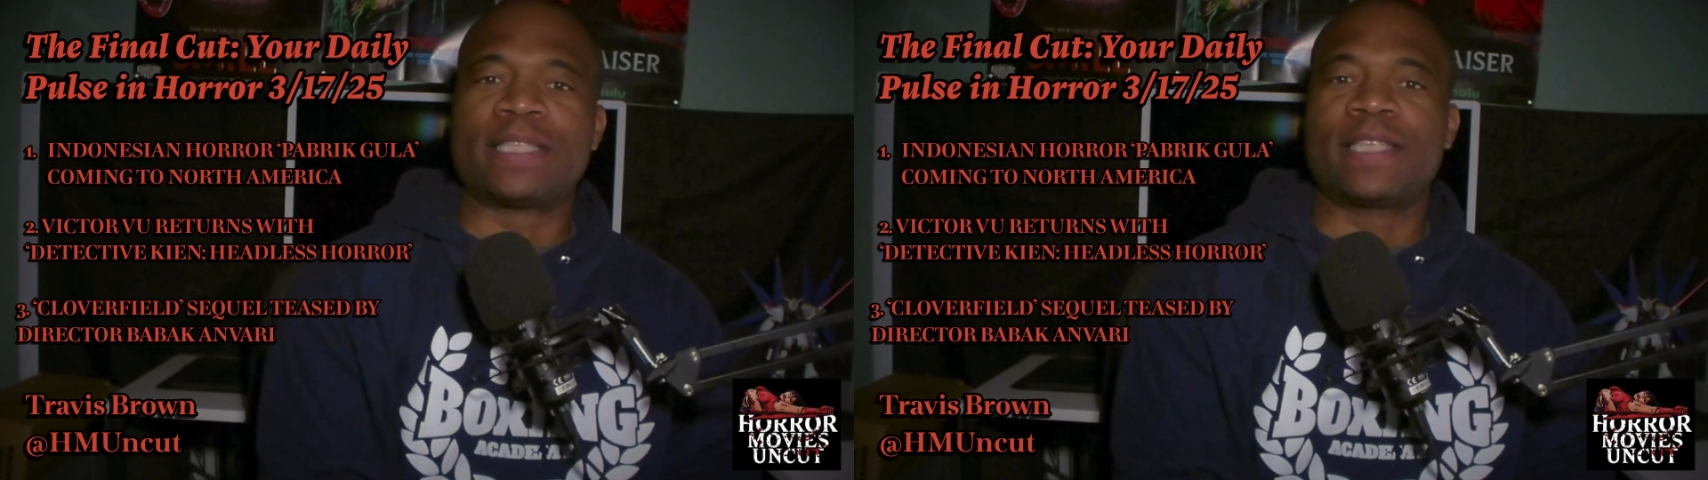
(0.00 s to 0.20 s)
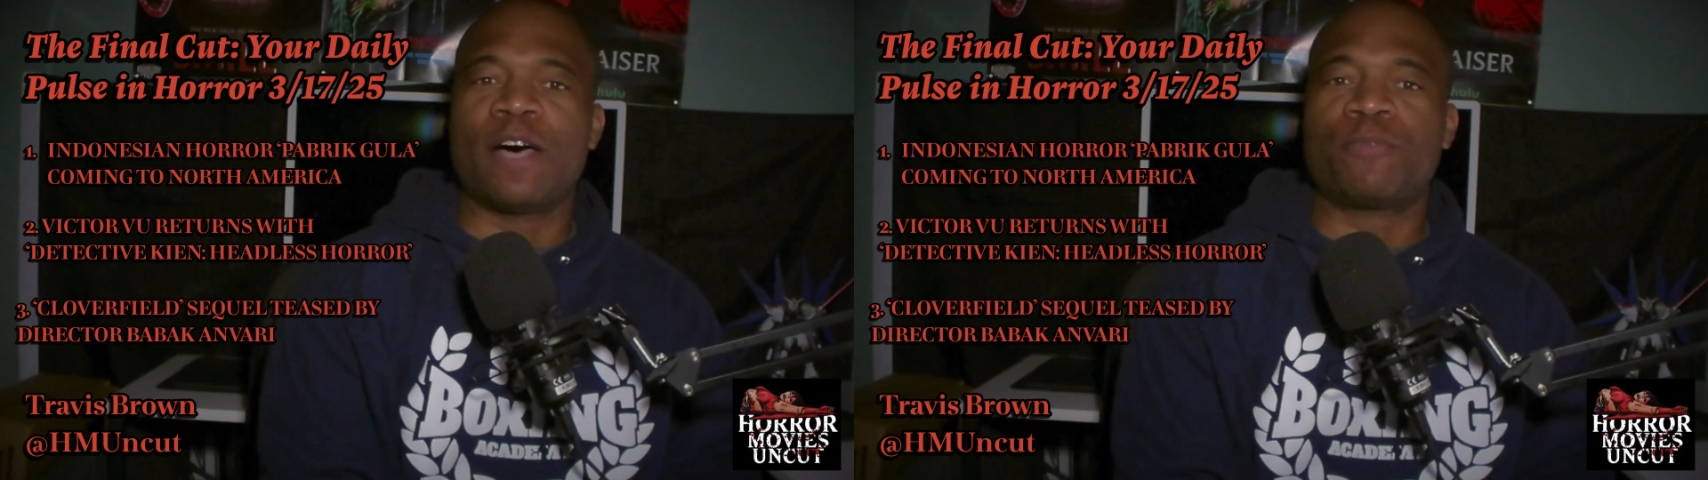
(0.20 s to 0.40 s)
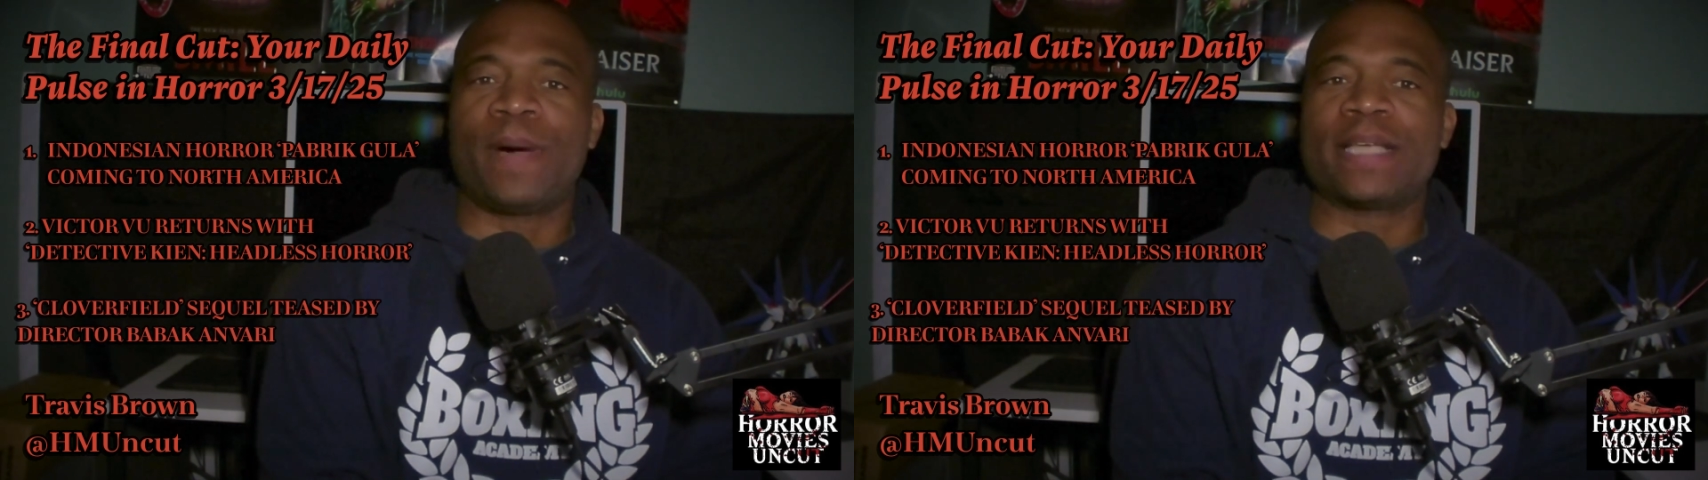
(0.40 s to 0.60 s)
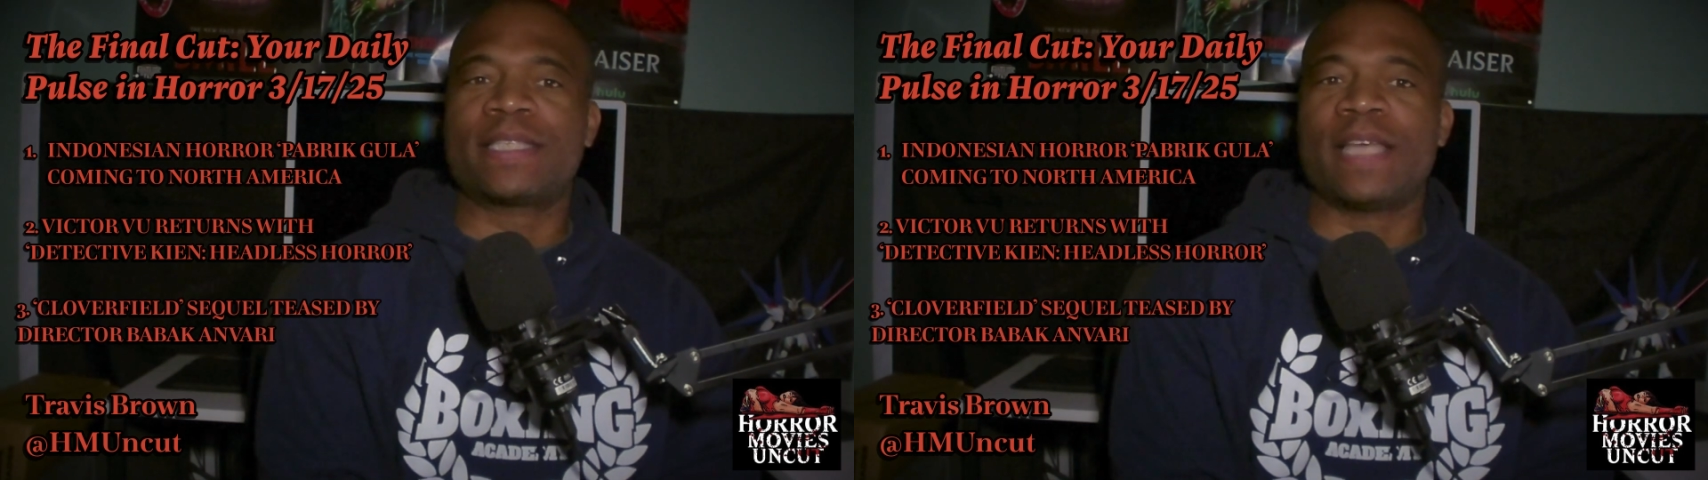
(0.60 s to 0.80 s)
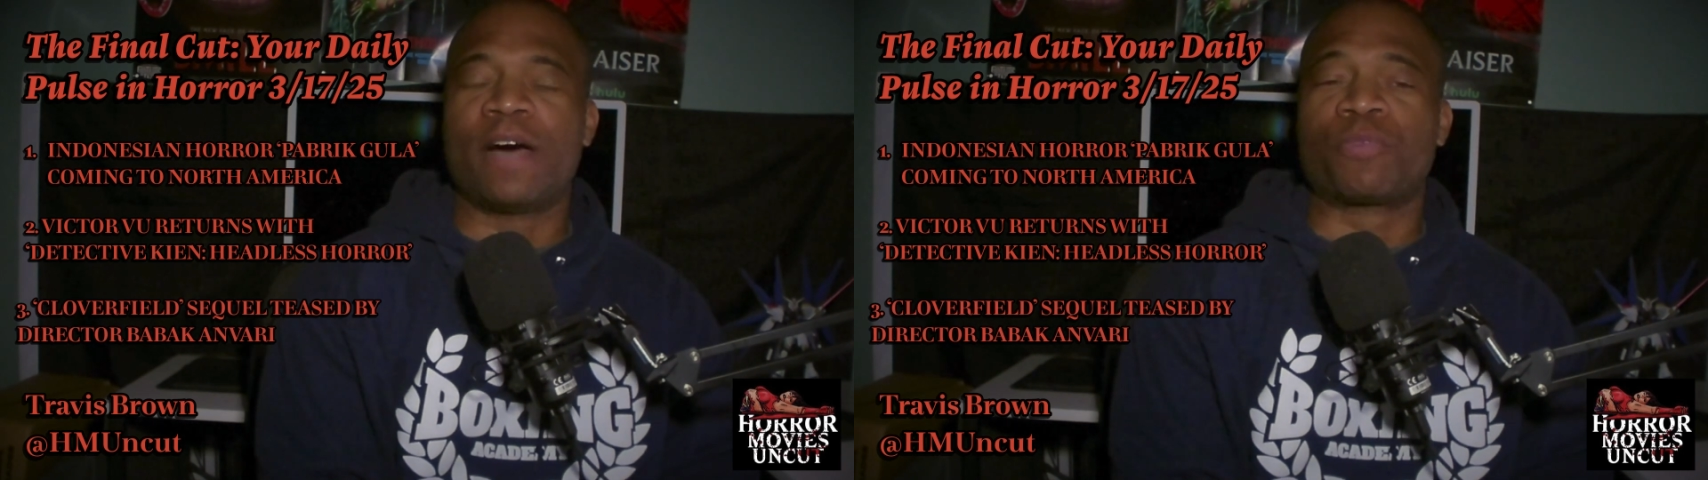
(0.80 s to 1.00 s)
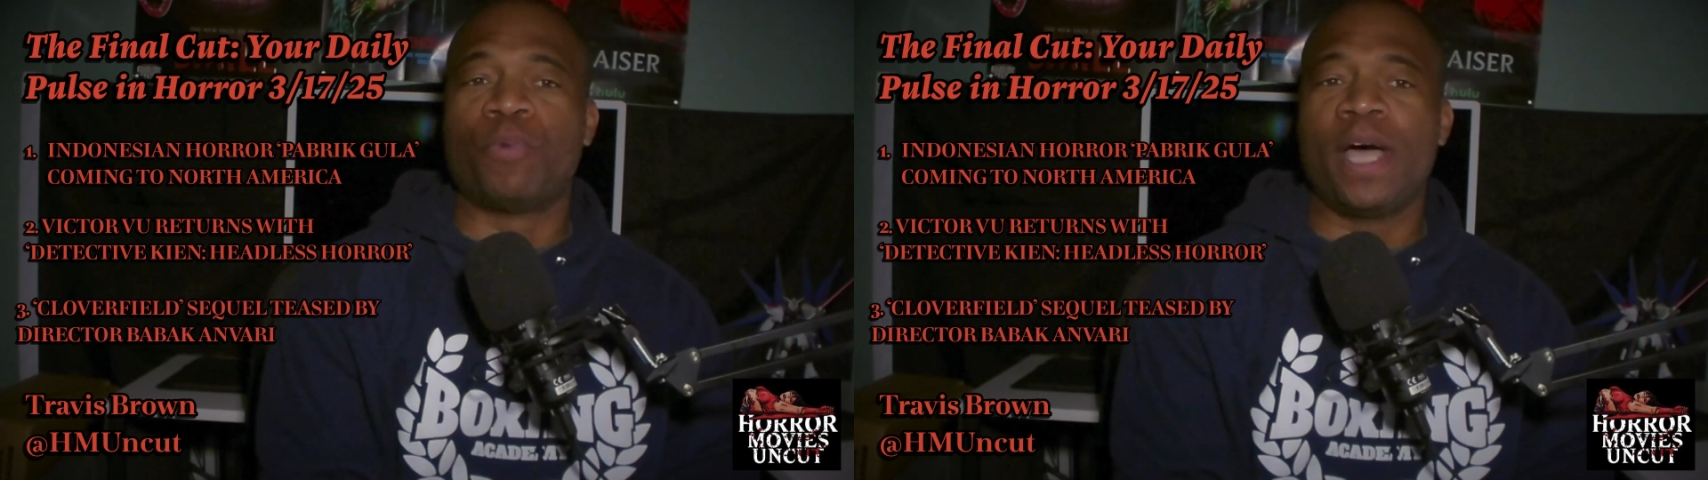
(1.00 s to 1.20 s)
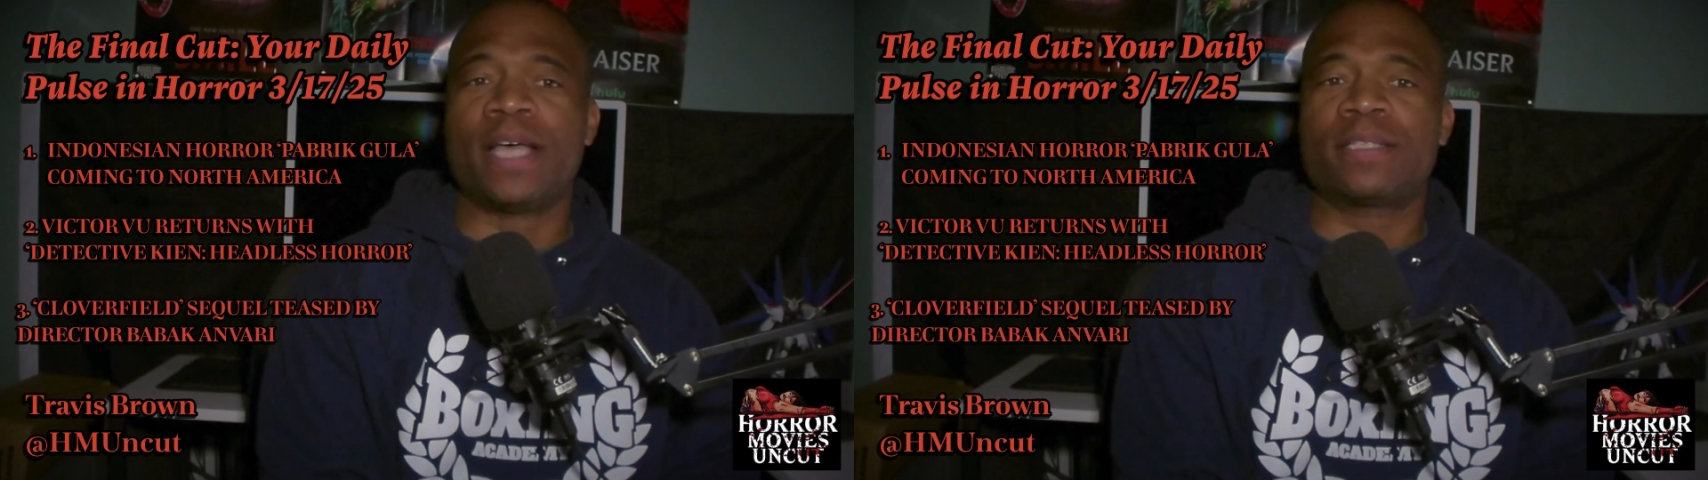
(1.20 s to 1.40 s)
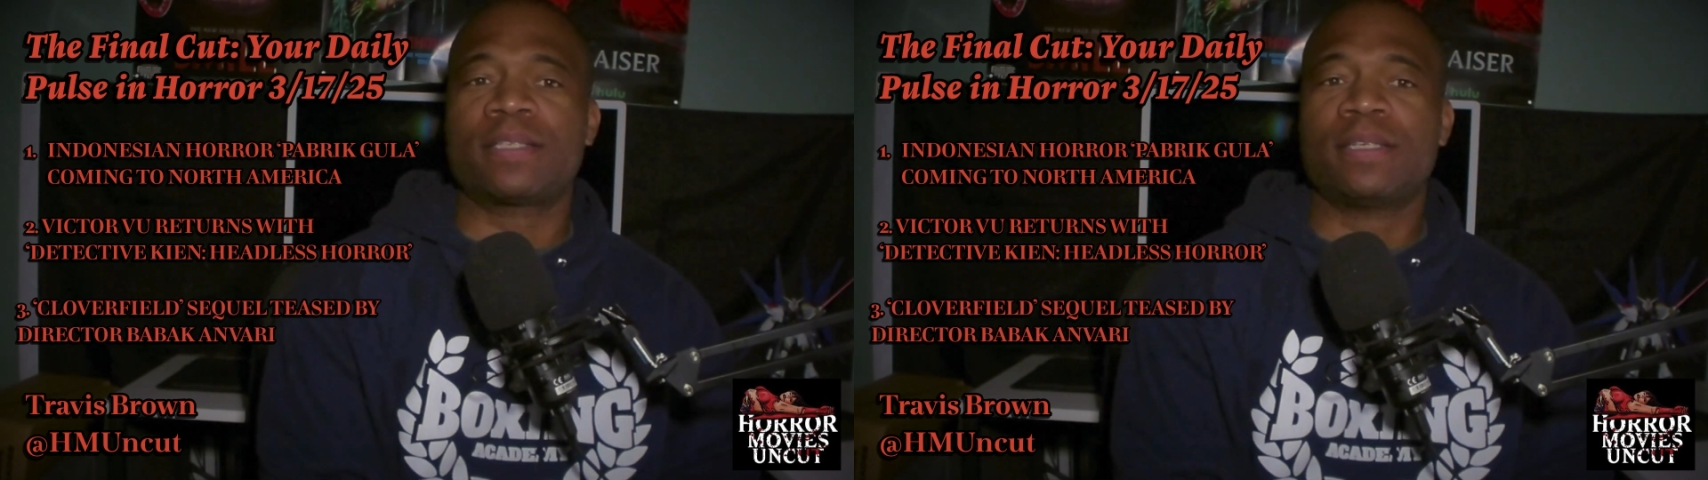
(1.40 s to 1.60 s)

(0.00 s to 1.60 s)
South by Southwest,